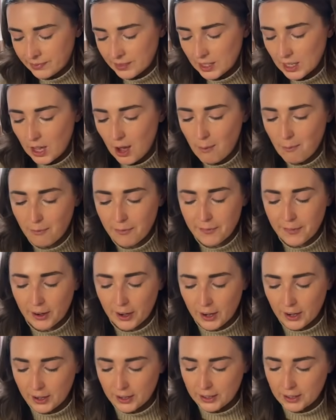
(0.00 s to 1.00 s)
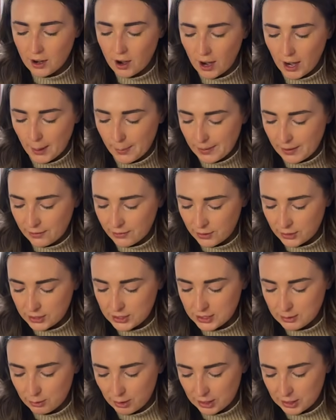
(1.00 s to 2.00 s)
comfort carby
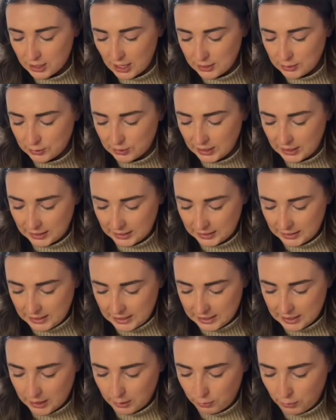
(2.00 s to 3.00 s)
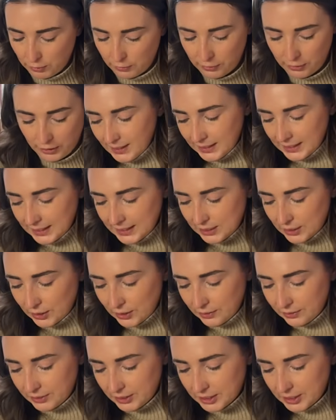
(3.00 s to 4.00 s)
foods, which I don't think Lee's in the mood for. He's
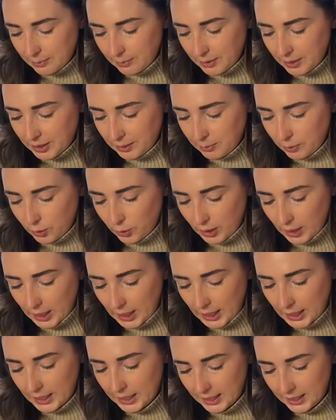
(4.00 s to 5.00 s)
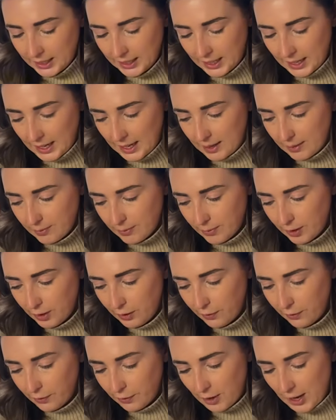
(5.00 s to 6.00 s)
looking for something more
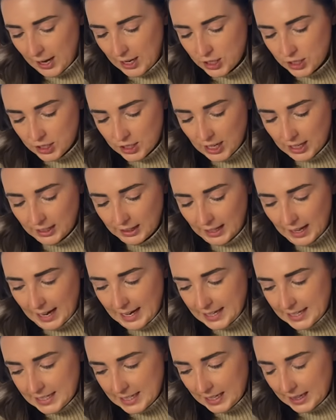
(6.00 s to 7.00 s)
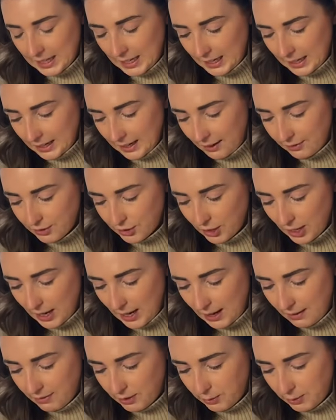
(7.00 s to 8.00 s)
fresh and light, I think, after a
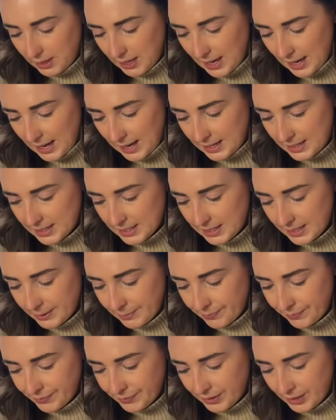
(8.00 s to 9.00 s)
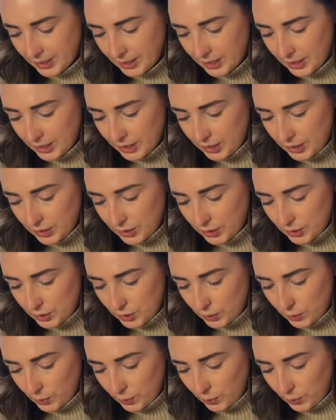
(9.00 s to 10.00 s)
heavy weekend.
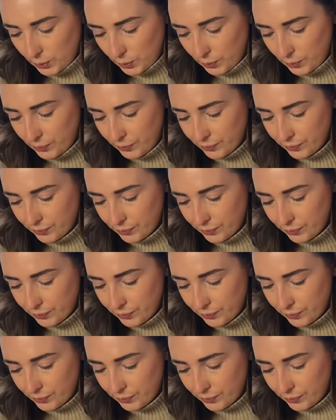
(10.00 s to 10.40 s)
So